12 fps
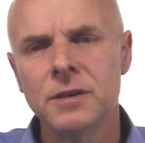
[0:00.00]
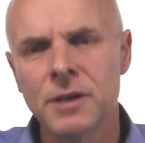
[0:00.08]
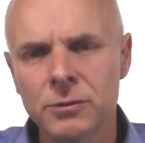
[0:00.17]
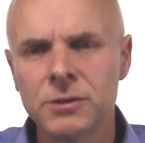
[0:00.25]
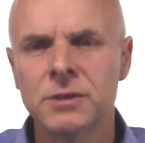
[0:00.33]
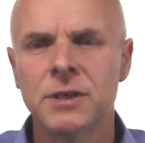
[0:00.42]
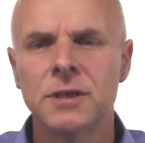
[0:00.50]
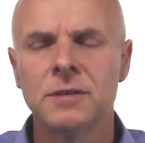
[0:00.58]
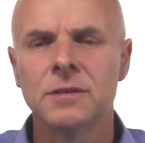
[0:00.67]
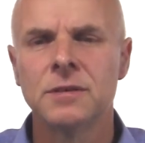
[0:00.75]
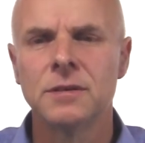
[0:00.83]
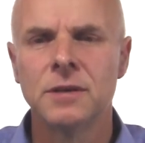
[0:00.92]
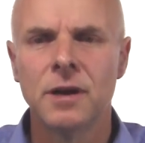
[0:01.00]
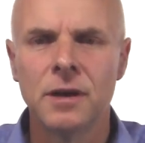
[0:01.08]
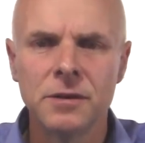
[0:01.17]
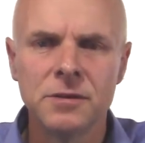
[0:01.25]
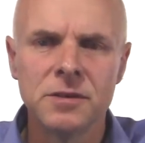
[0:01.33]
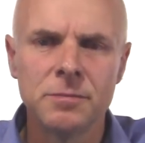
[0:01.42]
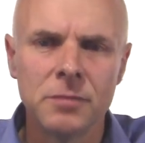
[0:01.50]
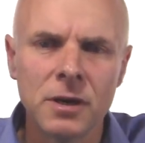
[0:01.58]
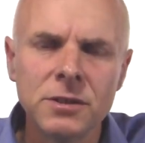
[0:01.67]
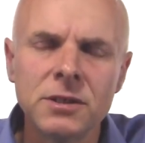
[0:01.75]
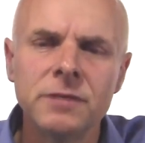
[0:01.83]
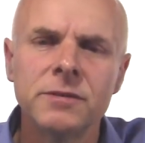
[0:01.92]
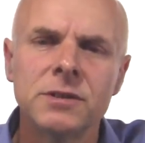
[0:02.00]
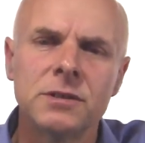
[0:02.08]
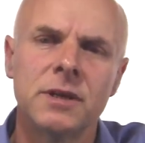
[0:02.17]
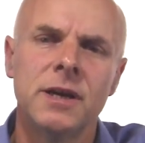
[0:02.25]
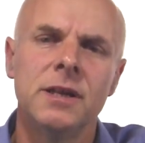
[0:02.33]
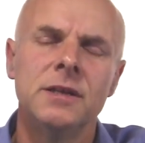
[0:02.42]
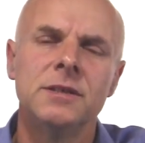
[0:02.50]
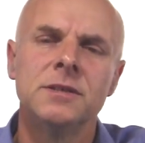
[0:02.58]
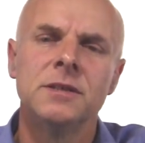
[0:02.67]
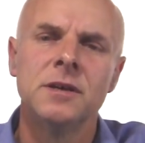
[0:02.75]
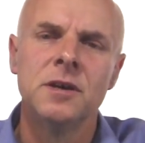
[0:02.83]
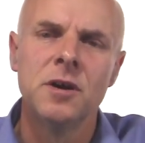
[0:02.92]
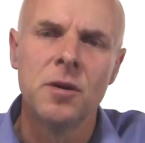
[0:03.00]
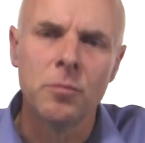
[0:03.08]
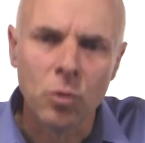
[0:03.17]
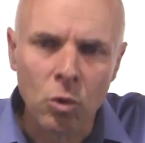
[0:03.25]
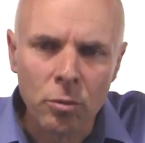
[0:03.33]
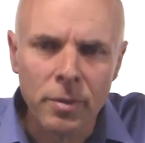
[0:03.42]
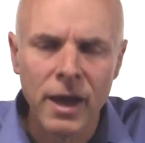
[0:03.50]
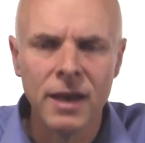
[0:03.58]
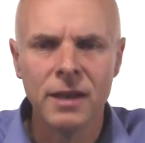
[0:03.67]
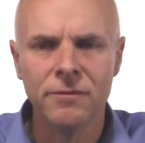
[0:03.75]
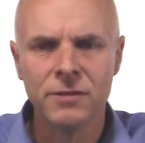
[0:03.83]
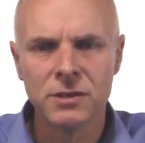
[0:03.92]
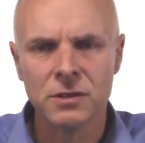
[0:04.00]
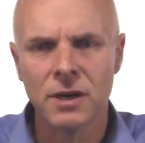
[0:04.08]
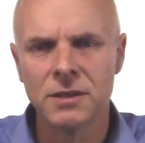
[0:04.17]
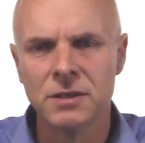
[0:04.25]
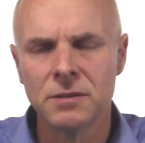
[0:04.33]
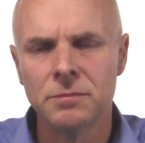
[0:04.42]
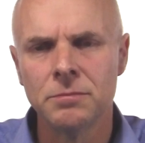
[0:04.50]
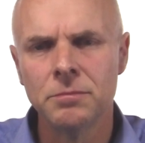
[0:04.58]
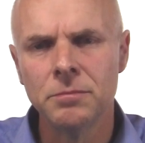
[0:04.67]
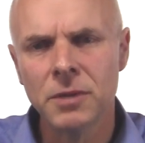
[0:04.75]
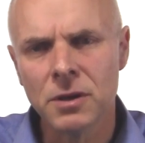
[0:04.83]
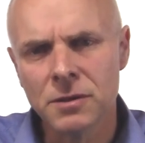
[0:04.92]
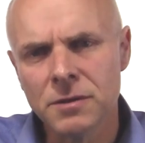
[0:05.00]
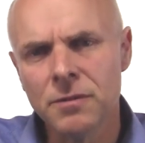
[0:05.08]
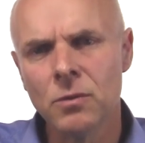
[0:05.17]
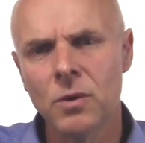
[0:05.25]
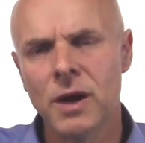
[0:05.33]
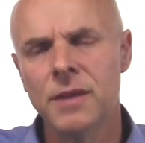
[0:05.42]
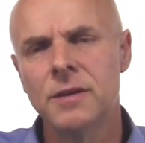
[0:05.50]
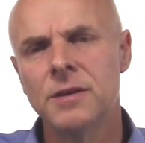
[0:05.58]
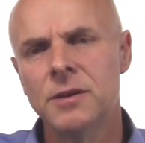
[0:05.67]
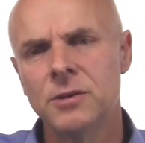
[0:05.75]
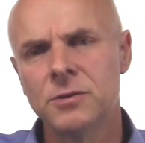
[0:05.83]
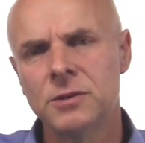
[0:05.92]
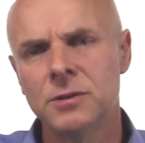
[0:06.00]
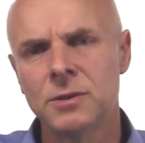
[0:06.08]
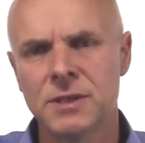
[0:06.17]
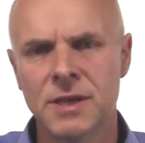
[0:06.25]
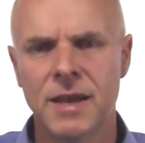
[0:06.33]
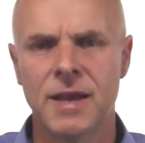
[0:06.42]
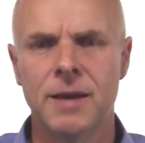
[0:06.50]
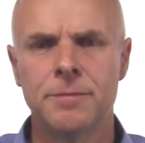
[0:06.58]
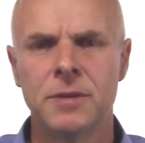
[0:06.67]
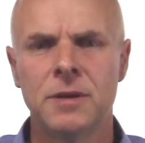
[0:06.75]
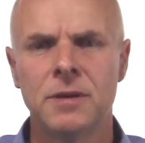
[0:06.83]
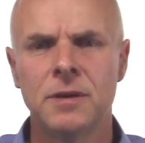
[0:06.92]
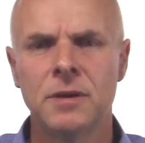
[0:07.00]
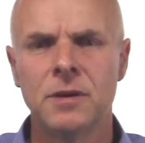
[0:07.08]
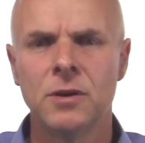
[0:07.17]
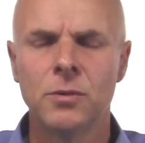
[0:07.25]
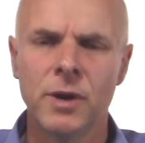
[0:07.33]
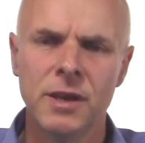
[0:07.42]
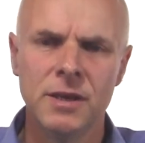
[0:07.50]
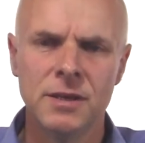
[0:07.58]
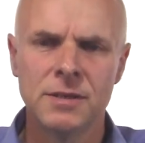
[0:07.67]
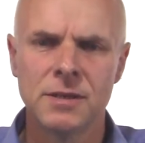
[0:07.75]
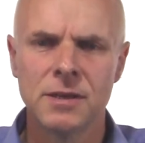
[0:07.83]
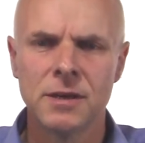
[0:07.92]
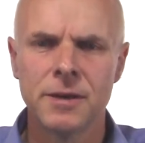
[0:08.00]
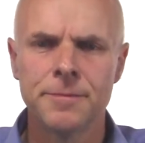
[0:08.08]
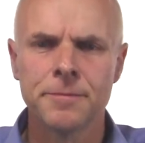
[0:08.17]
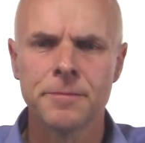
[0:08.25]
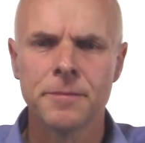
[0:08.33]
Telstra owns most of Australia's broadband infrastructure because of the way that Telstra was set up 20 years ago.